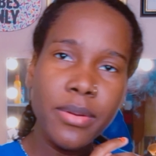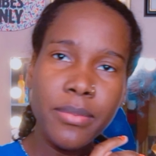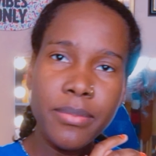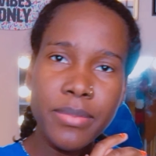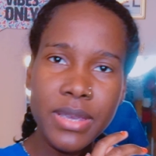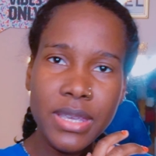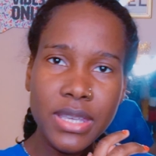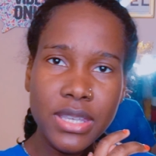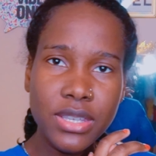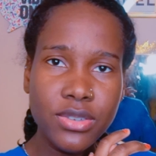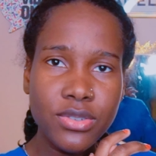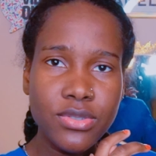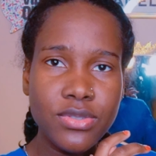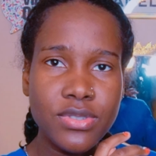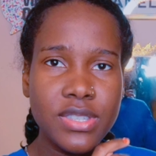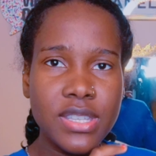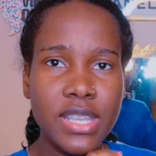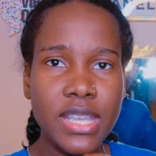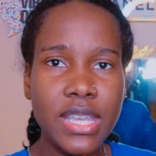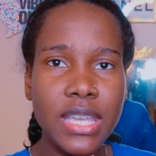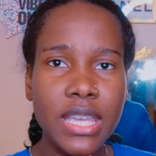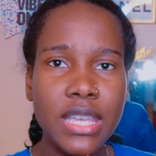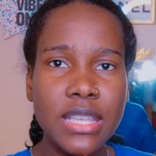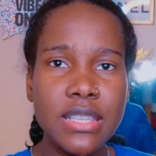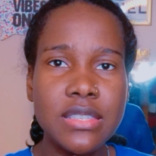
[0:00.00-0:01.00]
be
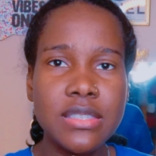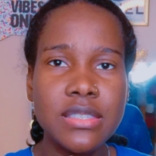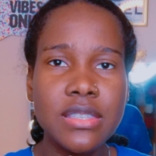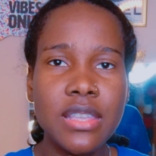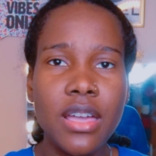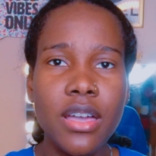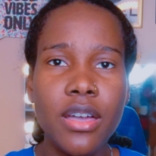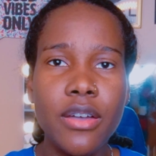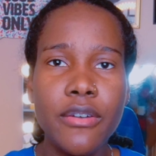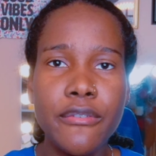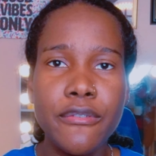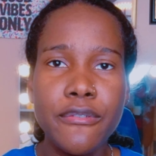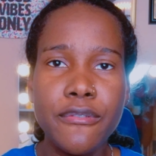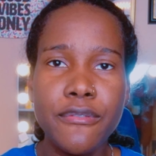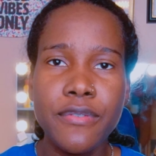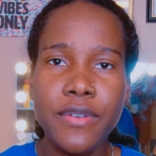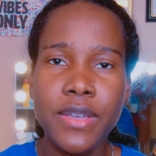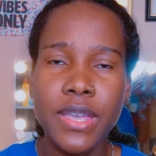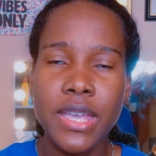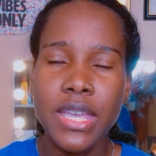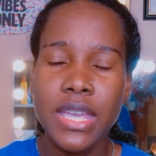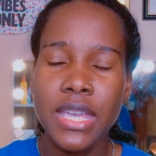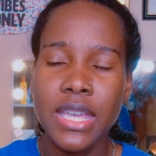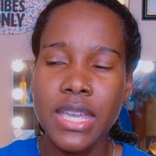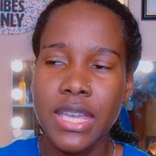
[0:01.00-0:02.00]
using and stuff,
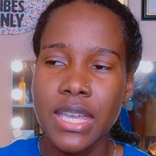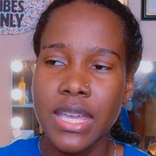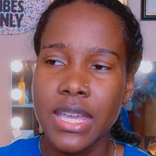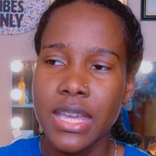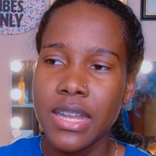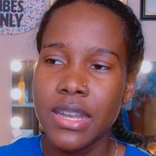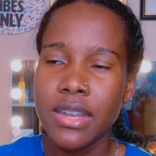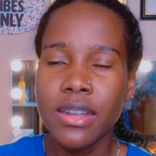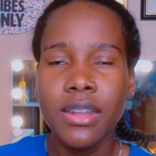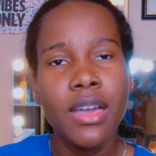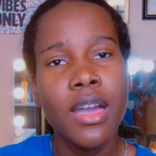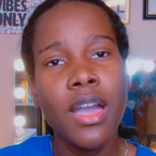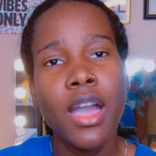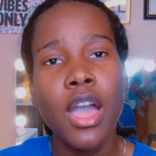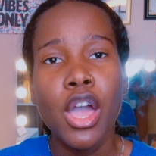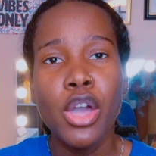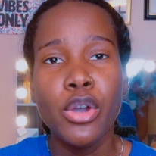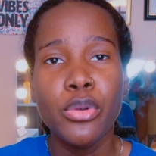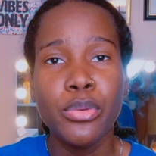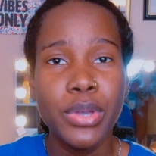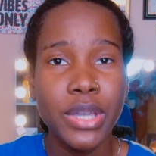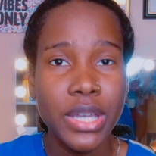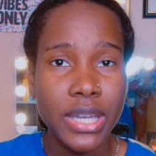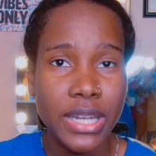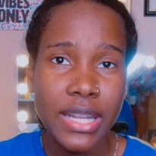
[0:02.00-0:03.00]
and
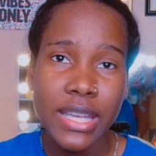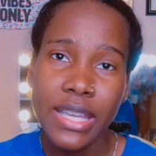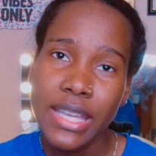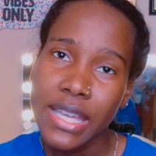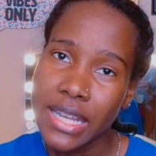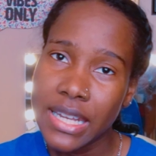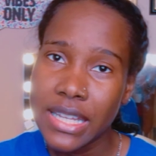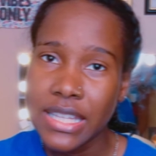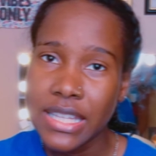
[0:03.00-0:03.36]
we're gonna get into